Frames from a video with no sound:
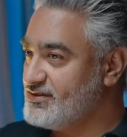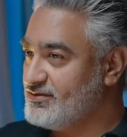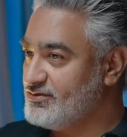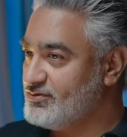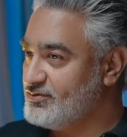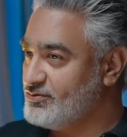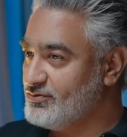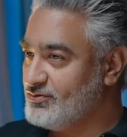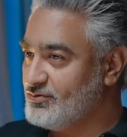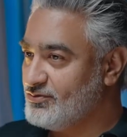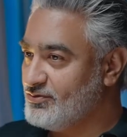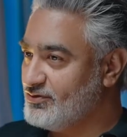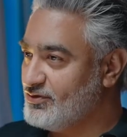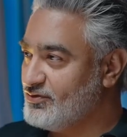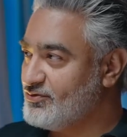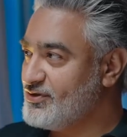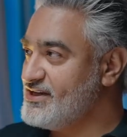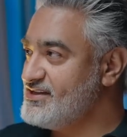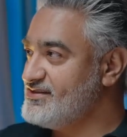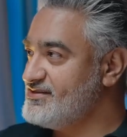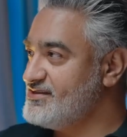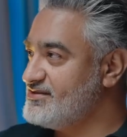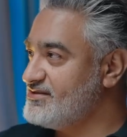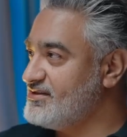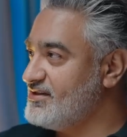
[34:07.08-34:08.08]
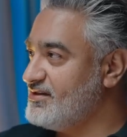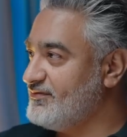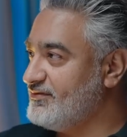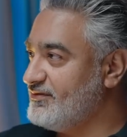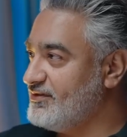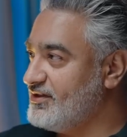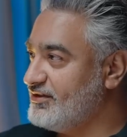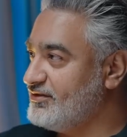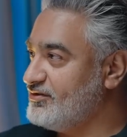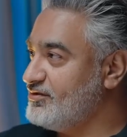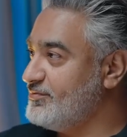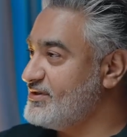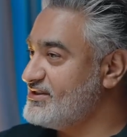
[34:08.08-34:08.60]
and do crazy stuff.
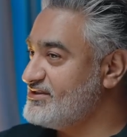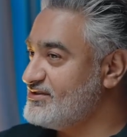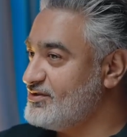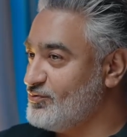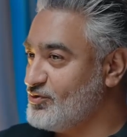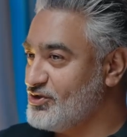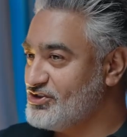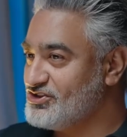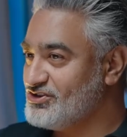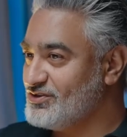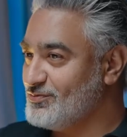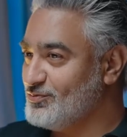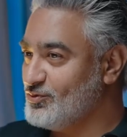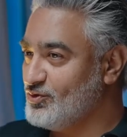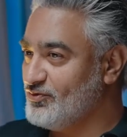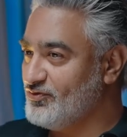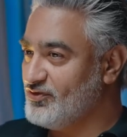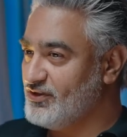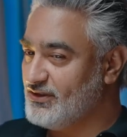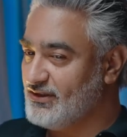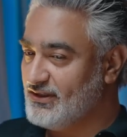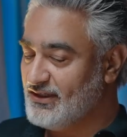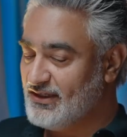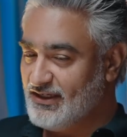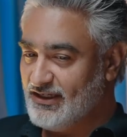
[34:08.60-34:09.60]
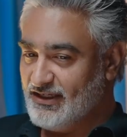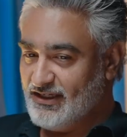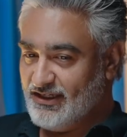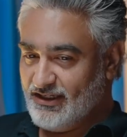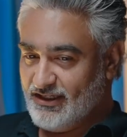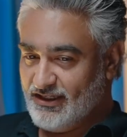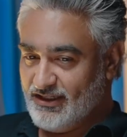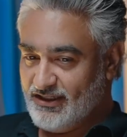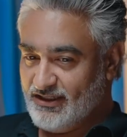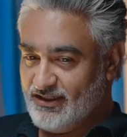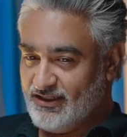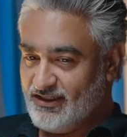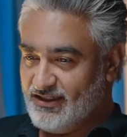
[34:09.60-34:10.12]
Like, you must have watched the movie
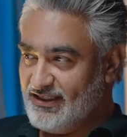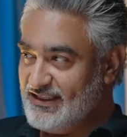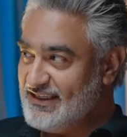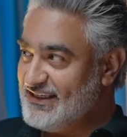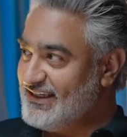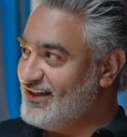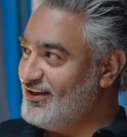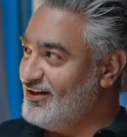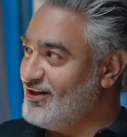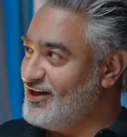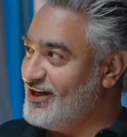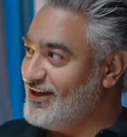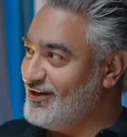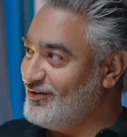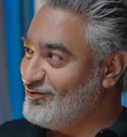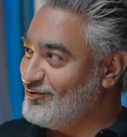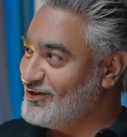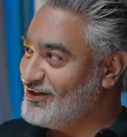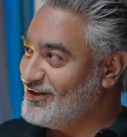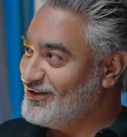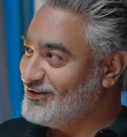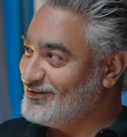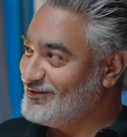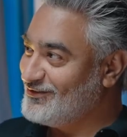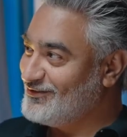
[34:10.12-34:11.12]
Eagle Eye, right?